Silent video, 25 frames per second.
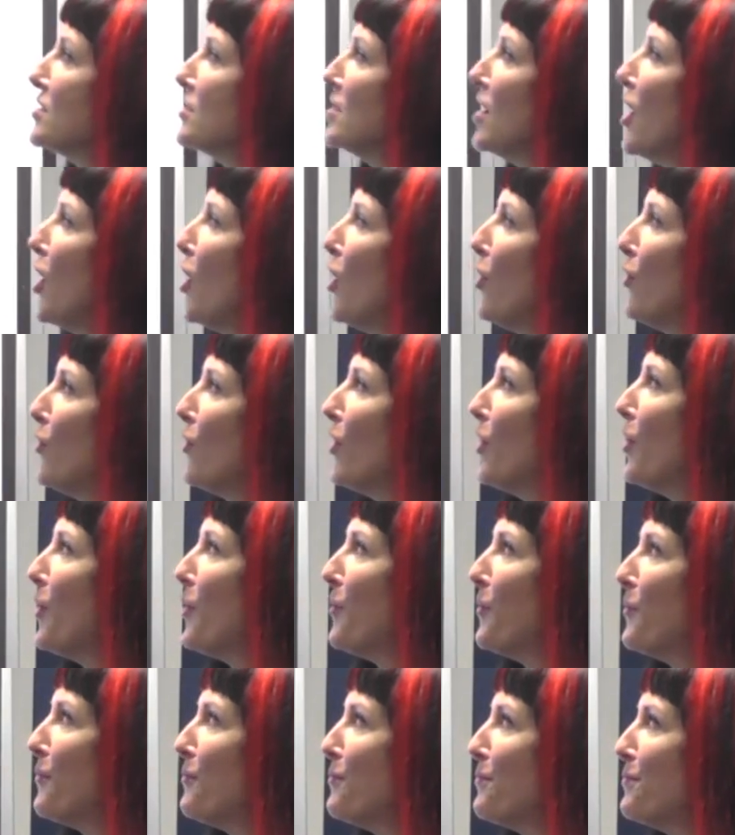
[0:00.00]
So
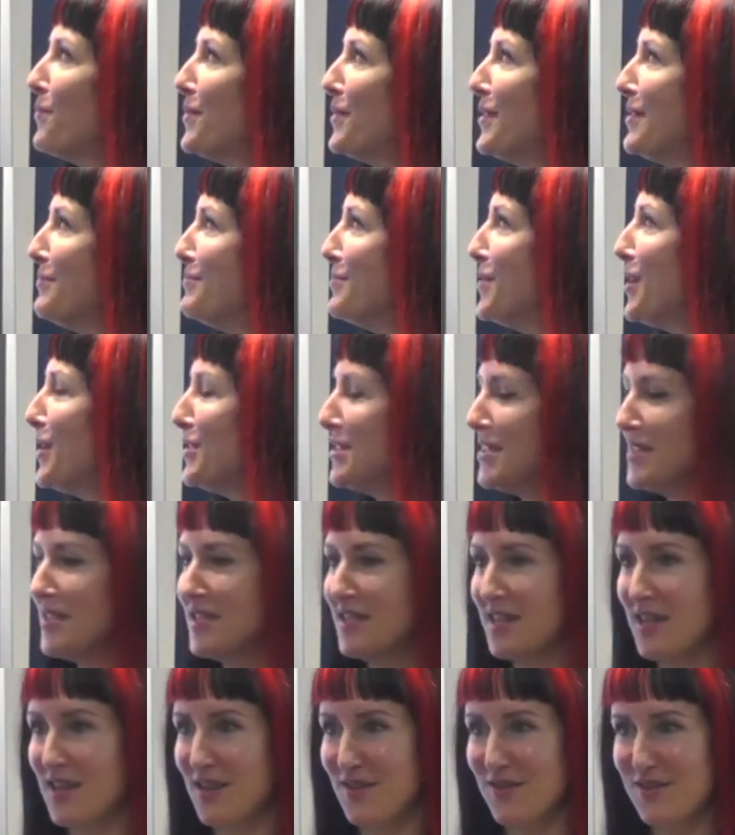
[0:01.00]

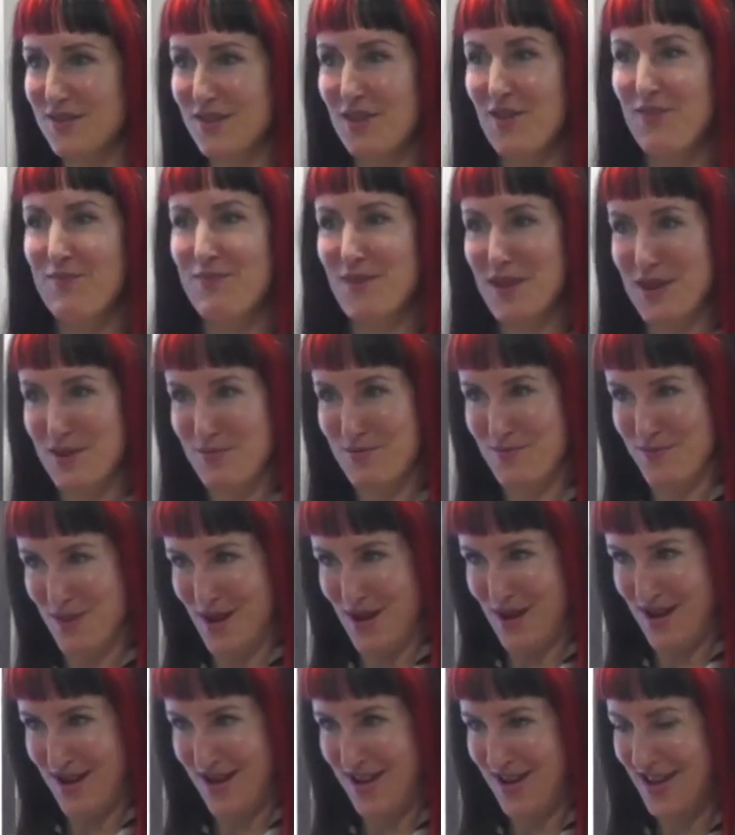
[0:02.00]
positives of being
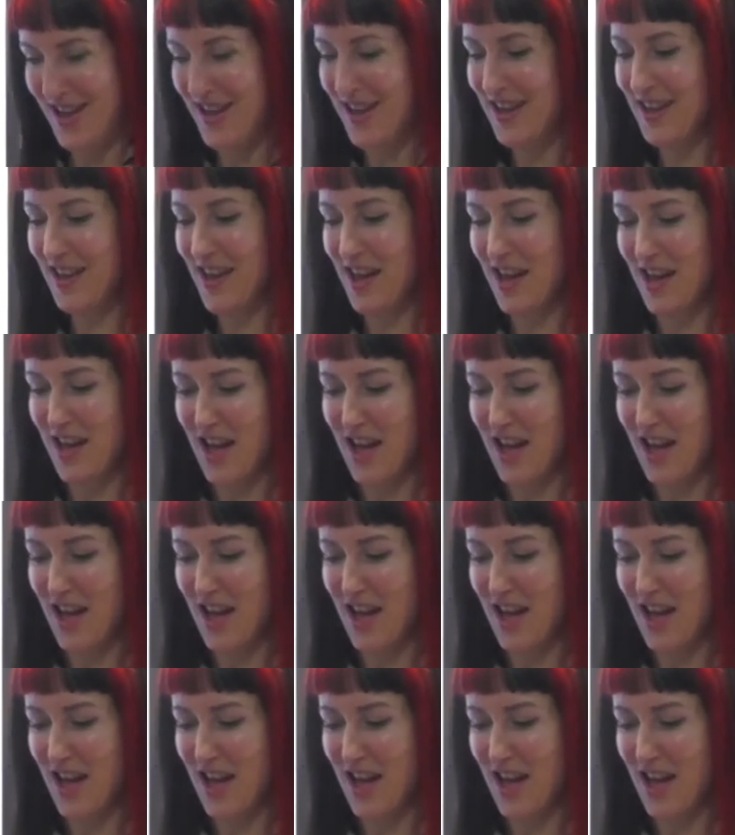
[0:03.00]
bi,